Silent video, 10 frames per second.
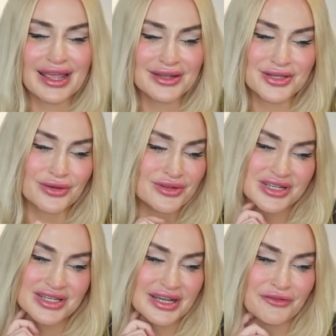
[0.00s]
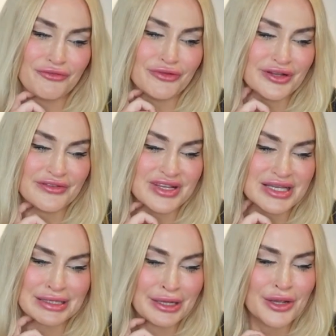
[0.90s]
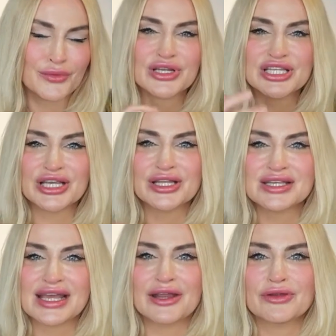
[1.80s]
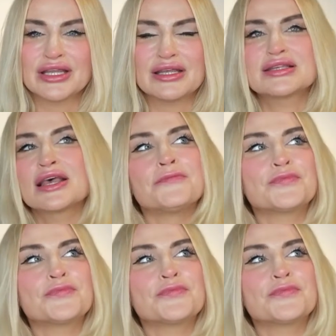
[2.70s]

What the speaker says: and it's all just like full of these ridiculous ironies.